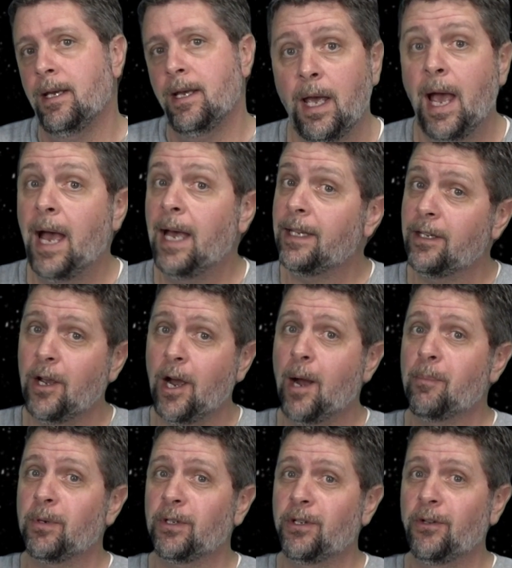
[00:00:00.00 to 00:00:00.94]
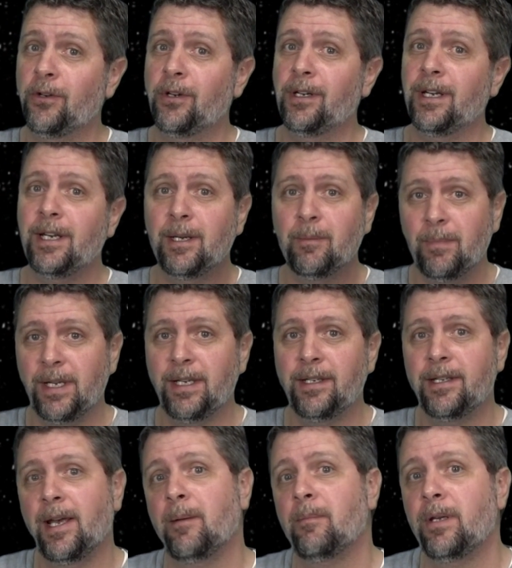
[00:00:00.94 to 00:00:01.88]
Had the opportunity to meet
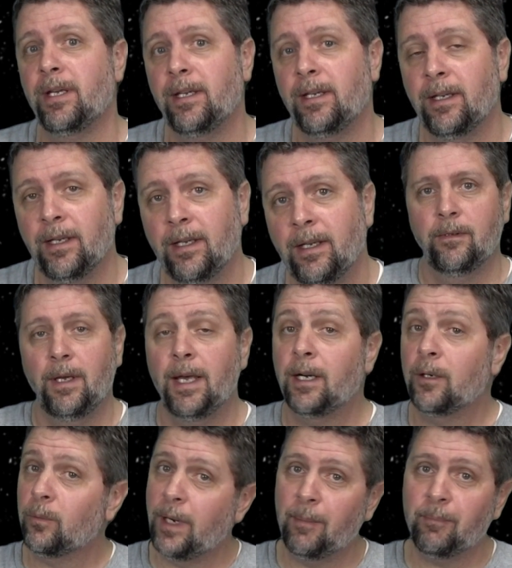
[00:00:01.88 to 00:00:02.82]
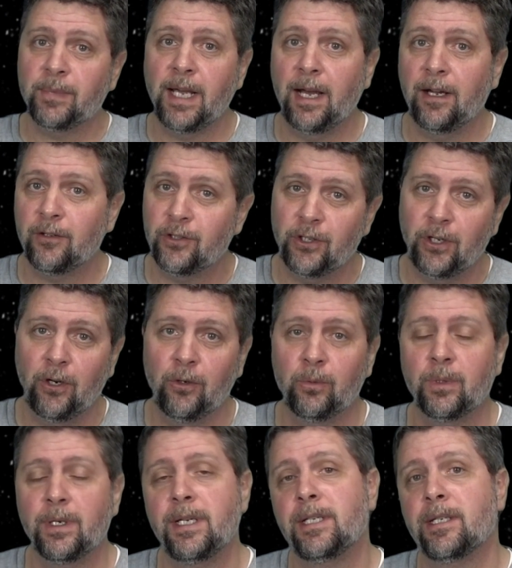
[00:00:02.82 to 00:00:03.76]
Debbie at a reptile show
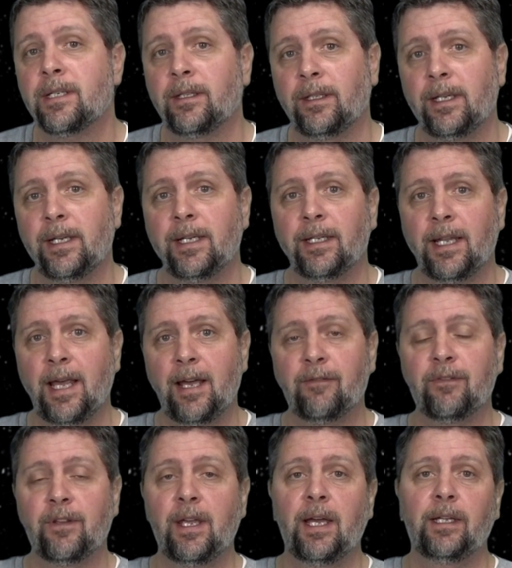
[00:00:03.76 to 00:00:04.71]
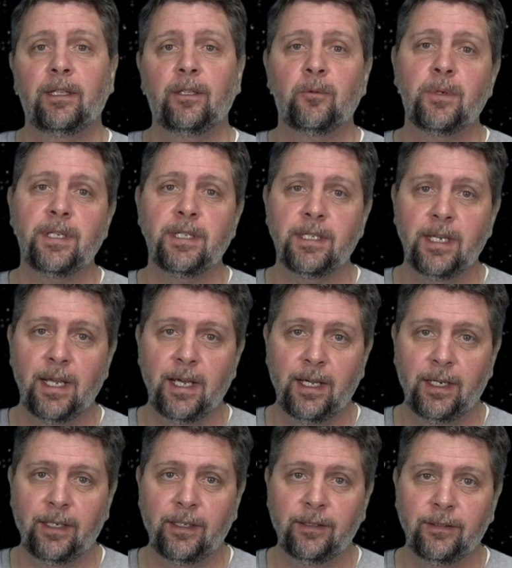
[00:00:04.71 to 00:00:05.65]
recently in Lafayette,
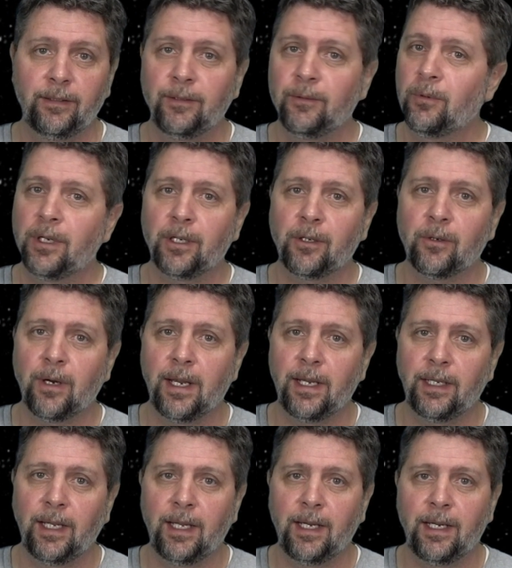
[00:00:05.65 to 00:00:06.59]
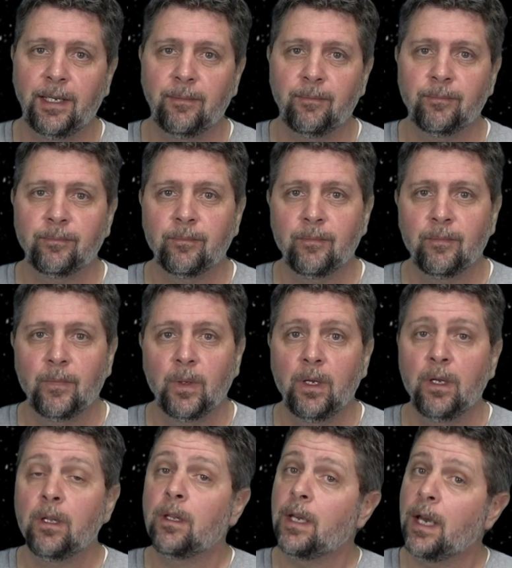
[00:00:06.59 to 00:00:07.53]
Louisiana. What a great lady.
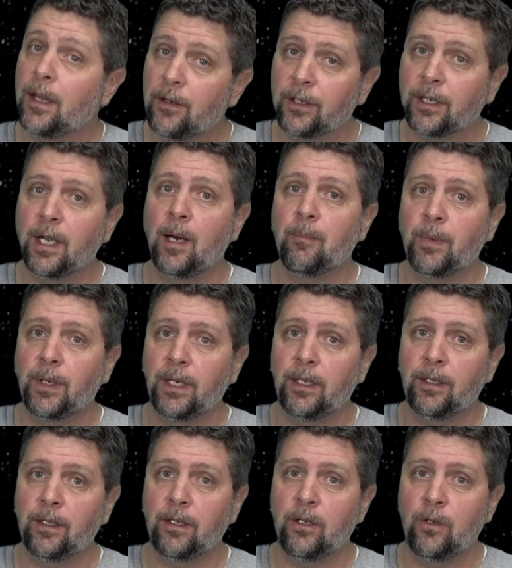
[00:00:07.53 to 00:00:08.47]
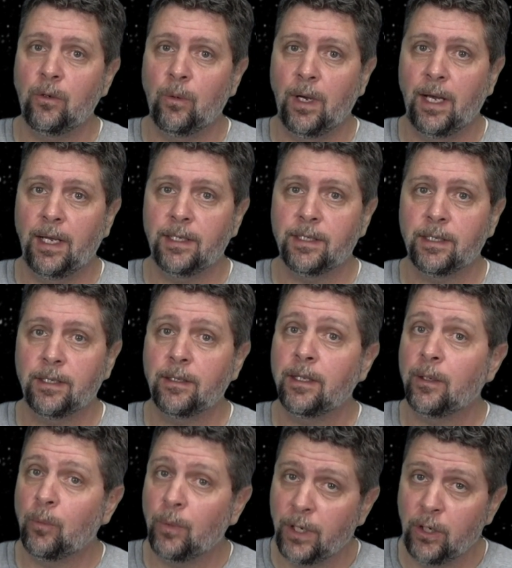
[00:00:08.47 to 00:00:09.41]
The other company in the US
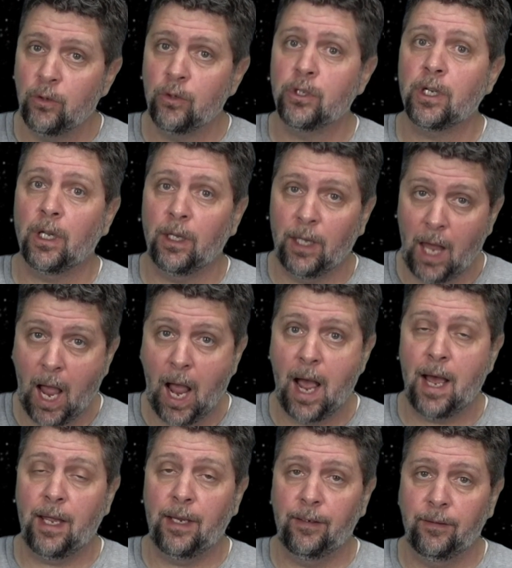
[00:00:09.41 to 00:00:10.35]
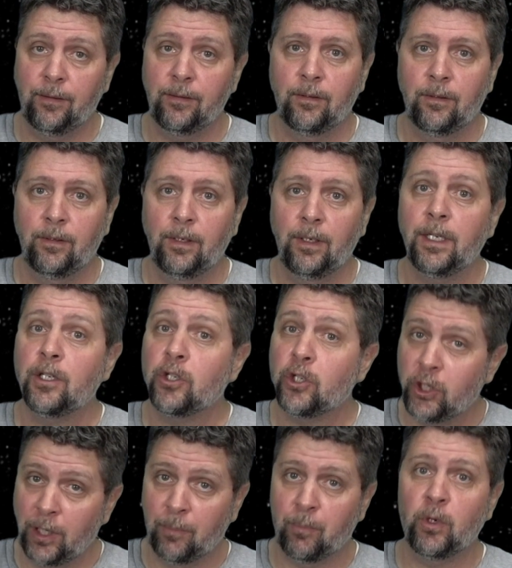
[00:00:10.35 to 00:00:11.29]
that we use a lot is
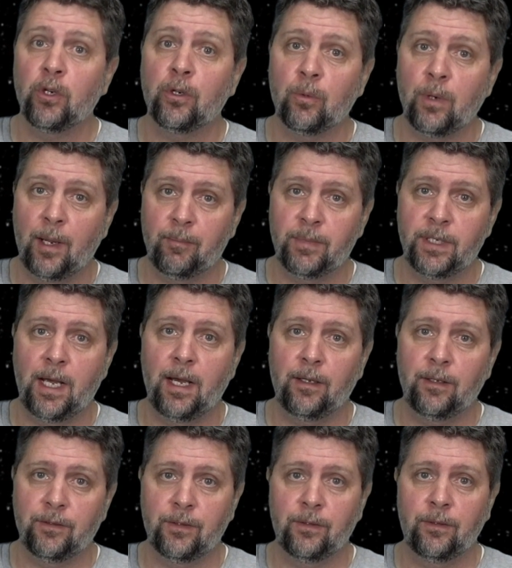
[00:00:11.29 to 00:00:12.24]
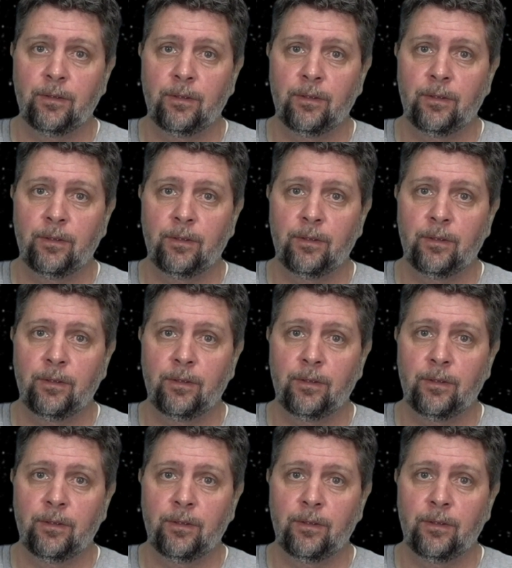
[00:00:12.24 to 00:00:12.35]
Ship Your Reptiles.